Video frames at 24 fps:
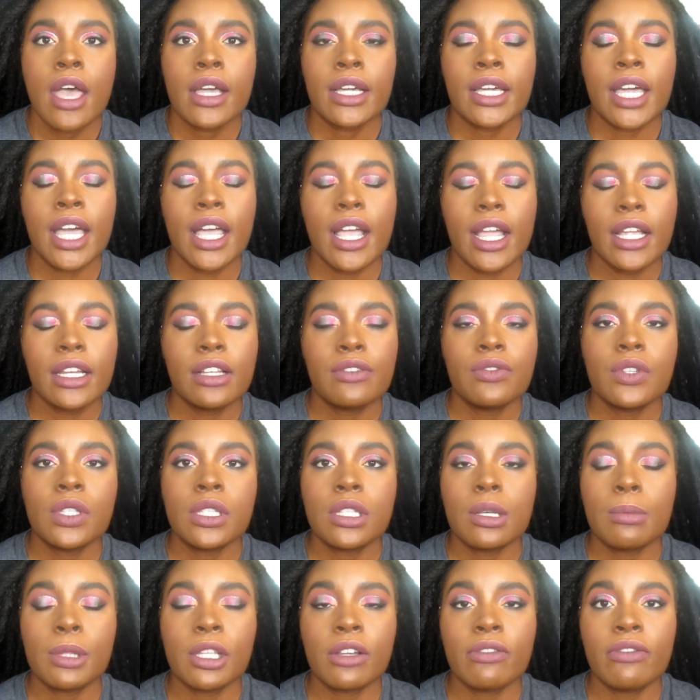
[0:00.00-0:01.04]
kind of a
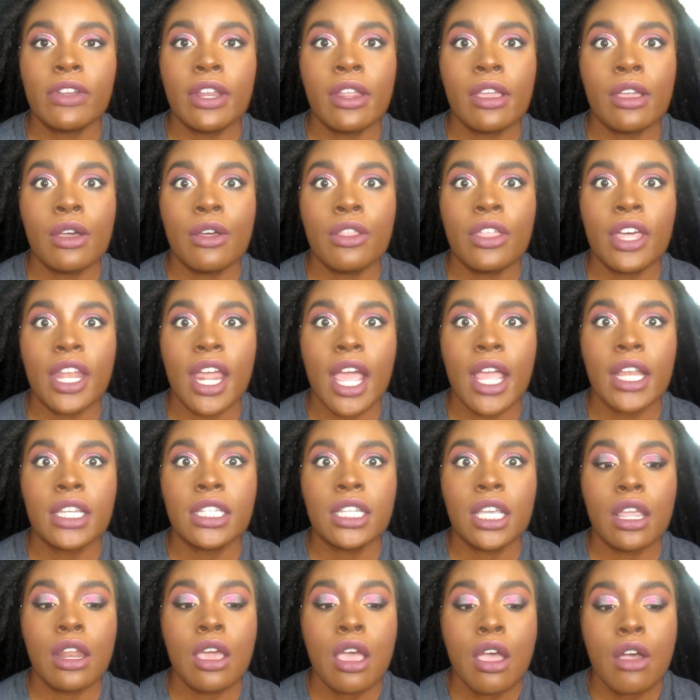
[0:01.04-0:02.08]
similar video that I
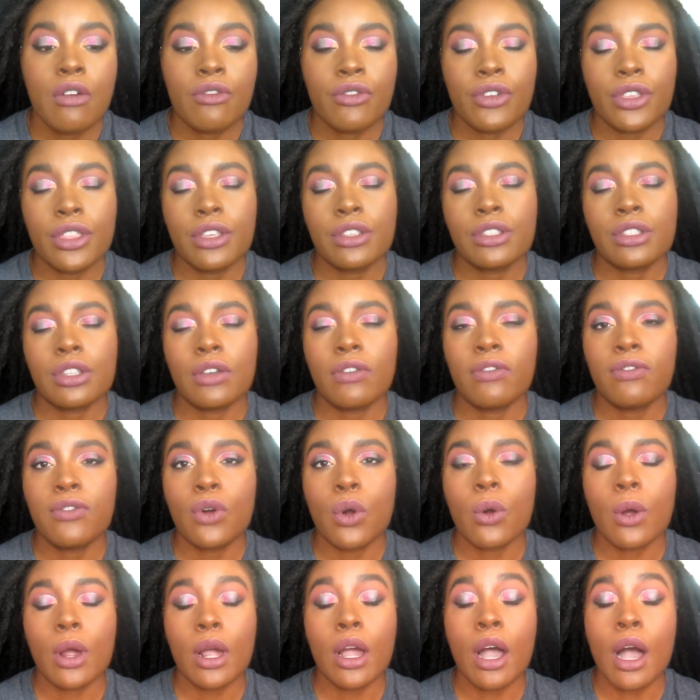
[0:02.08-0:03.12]
did for the
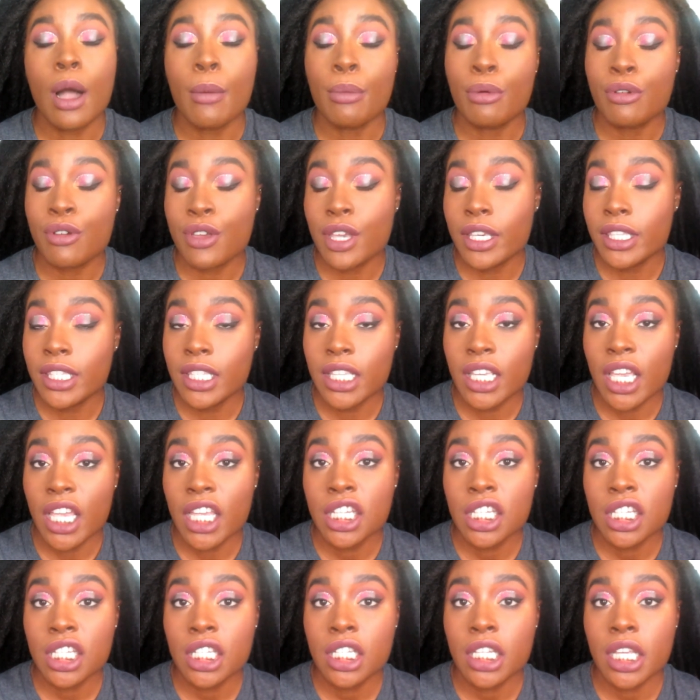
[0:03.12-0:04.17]
Sephora
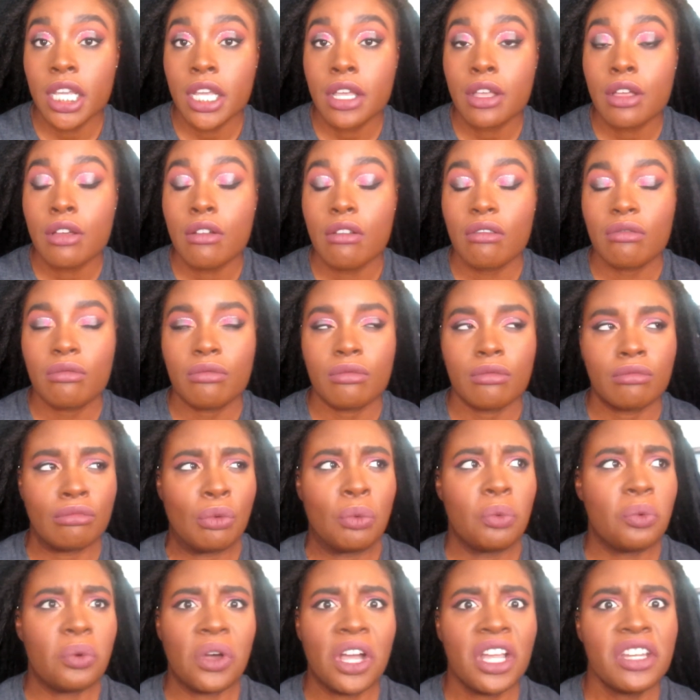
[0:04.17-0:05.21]
Appreciation Sale.
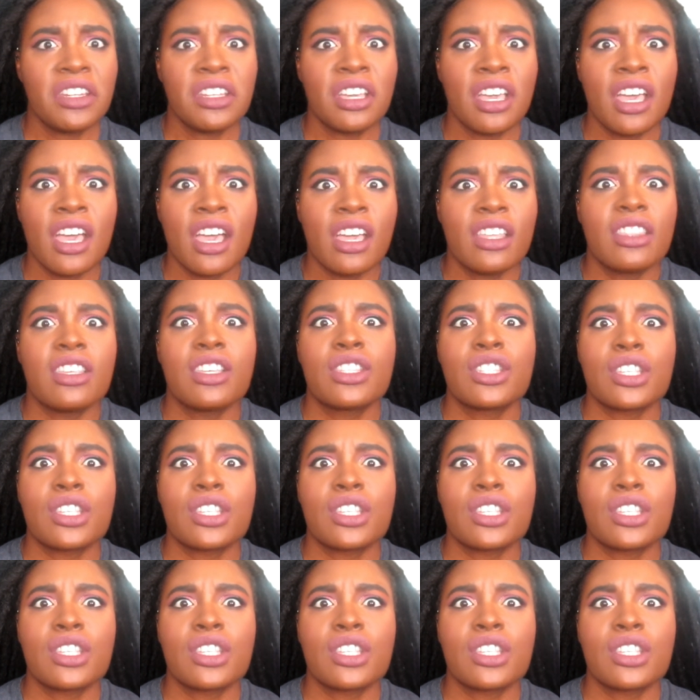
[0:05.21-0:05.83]
I am